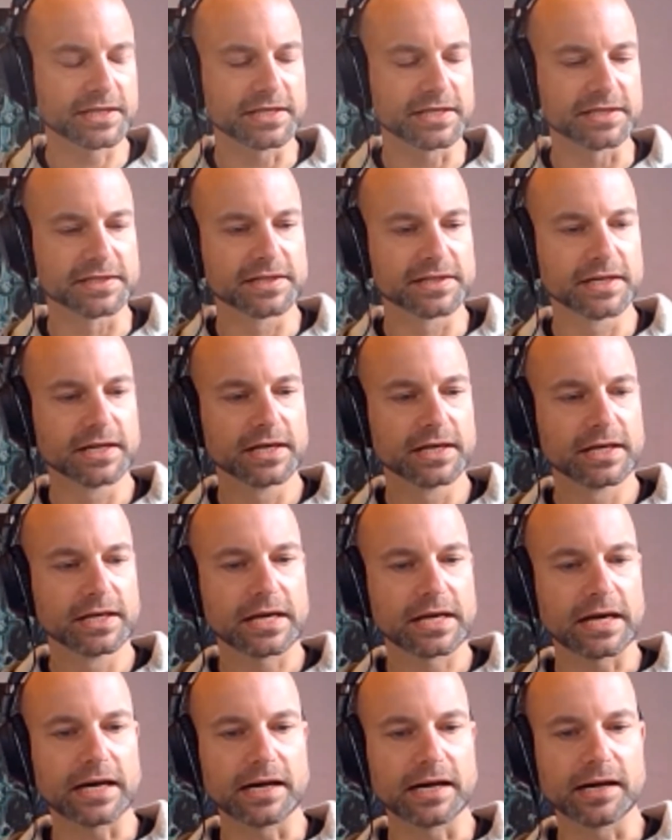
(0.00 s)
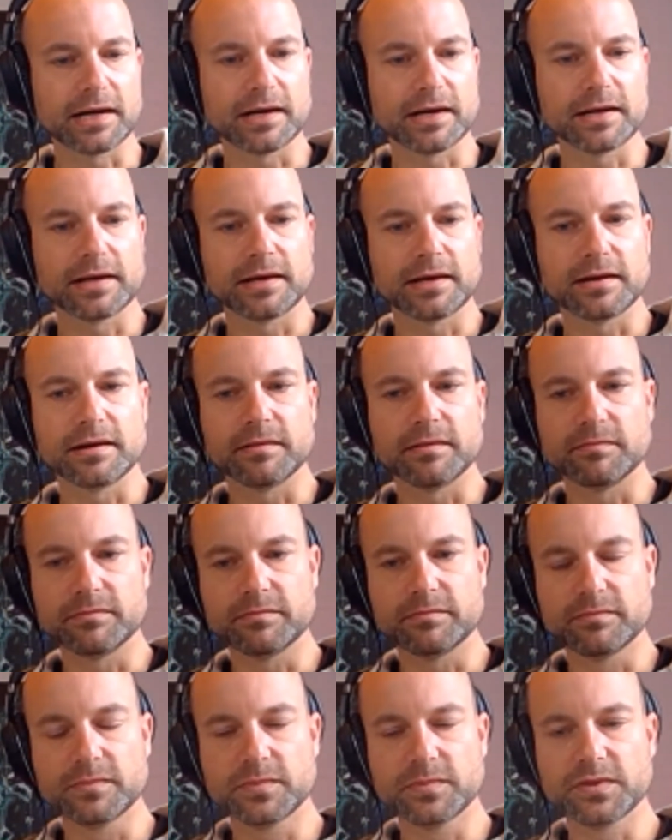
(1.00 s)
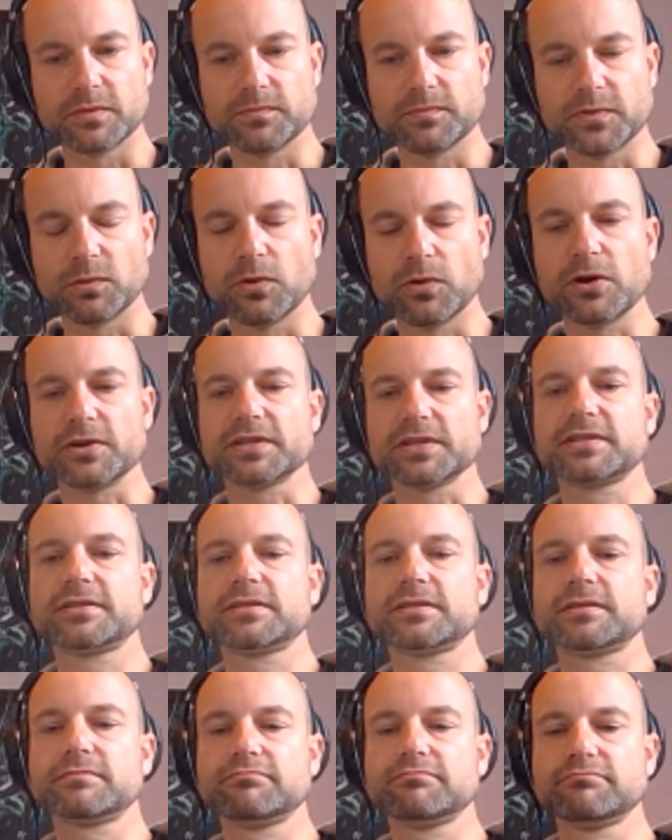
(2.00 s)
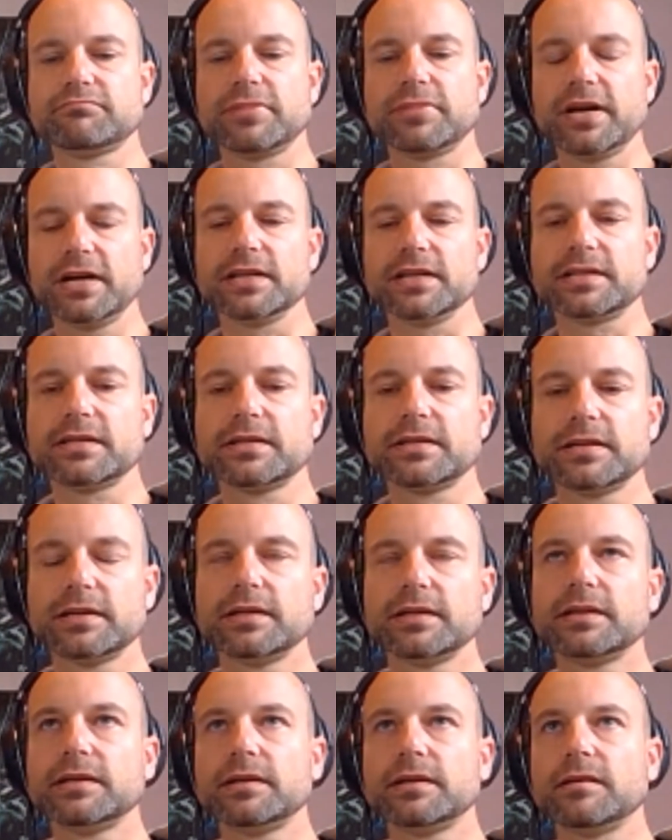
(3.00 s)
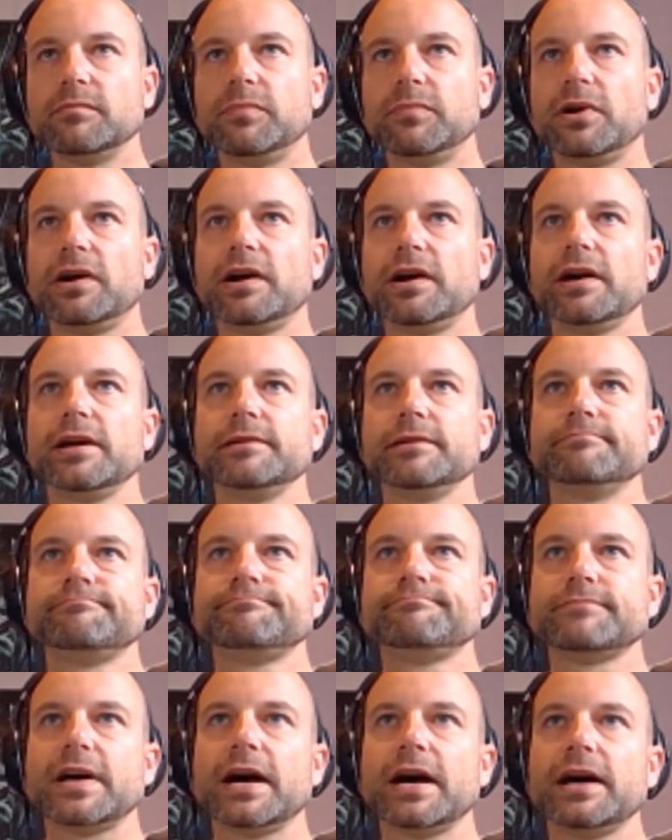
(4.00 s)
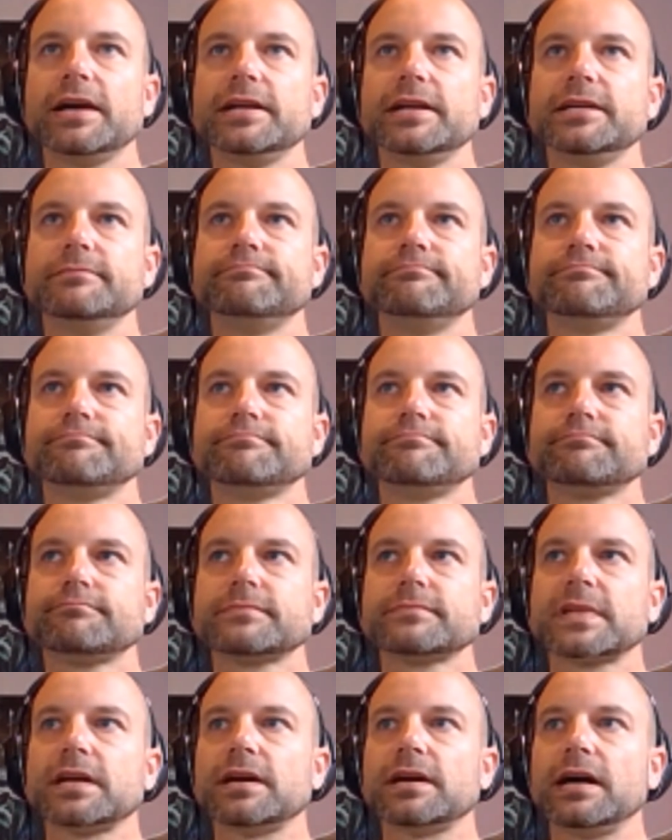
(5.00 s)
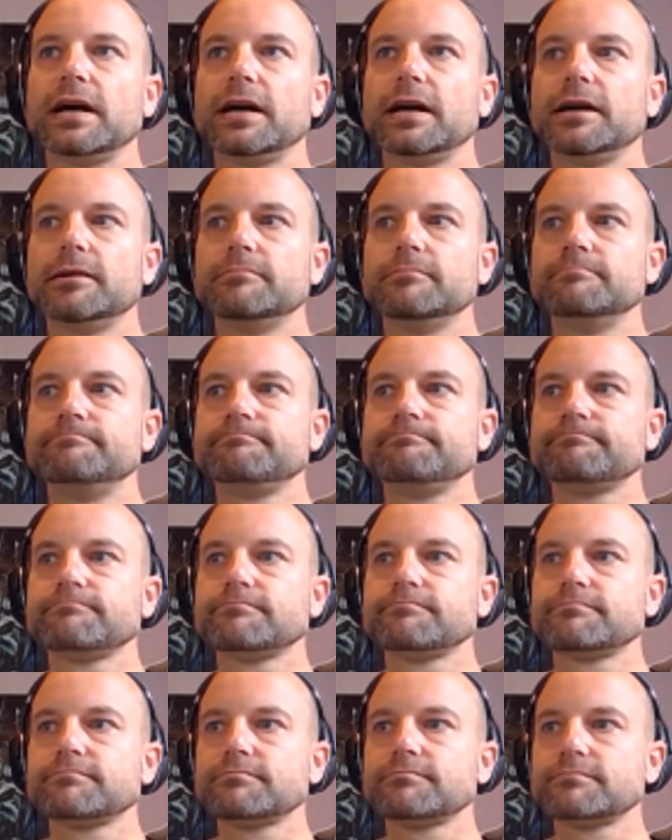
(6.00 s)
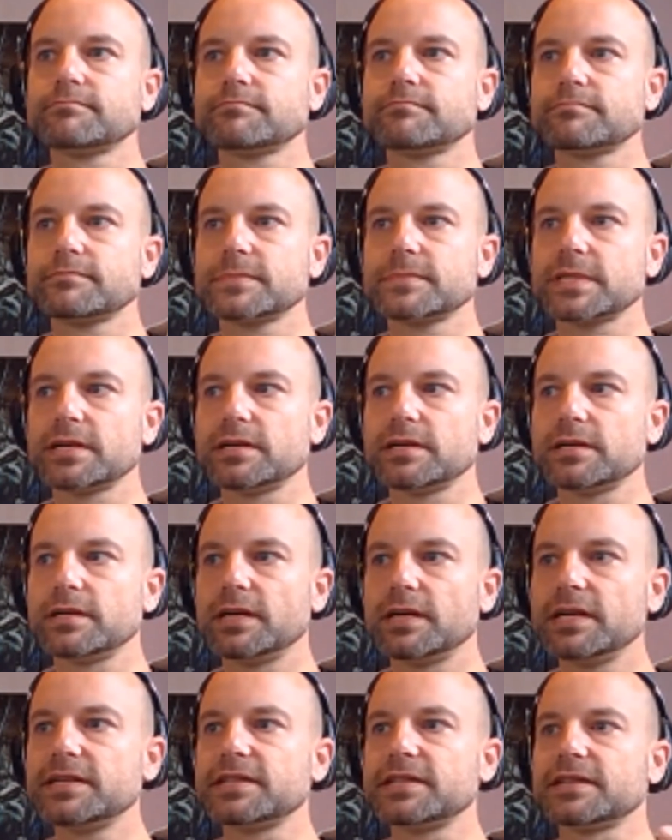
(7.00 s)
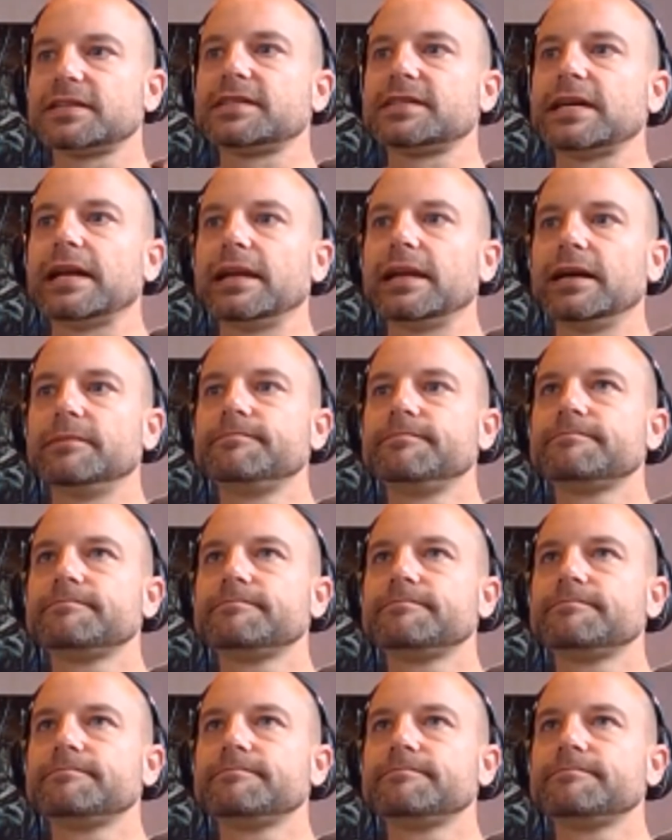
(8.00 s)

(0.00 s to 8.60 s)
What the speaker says: He's uh, the world is hit by a um, interstellar